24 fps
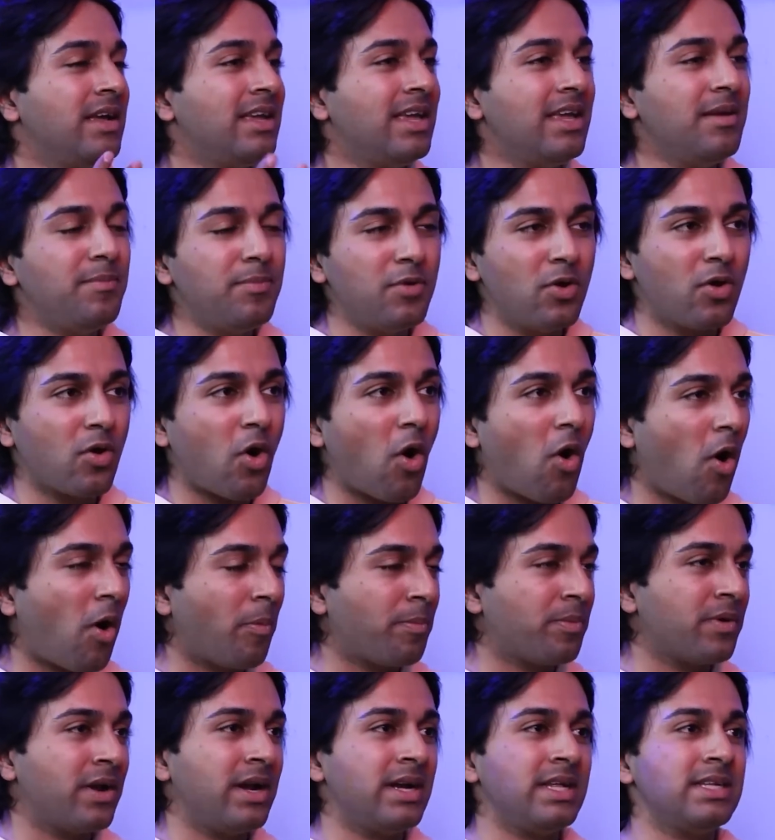Keep your
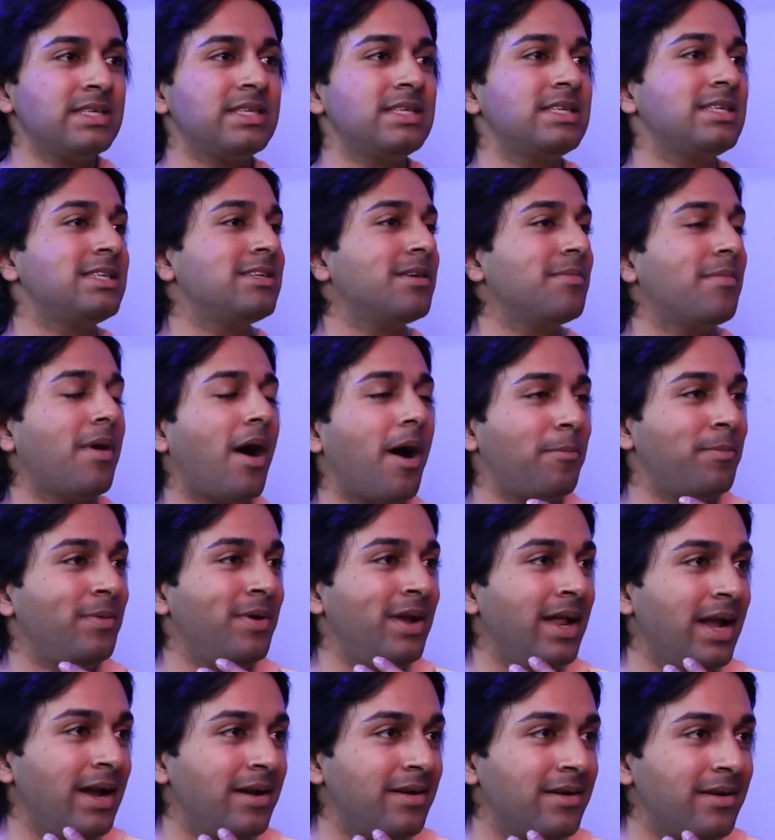operating system
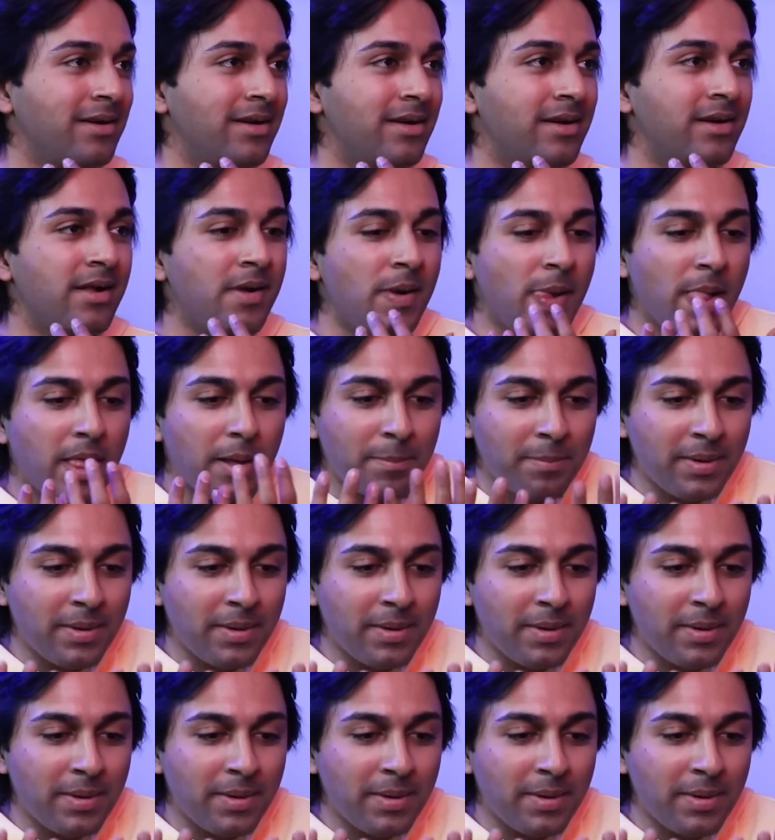updated.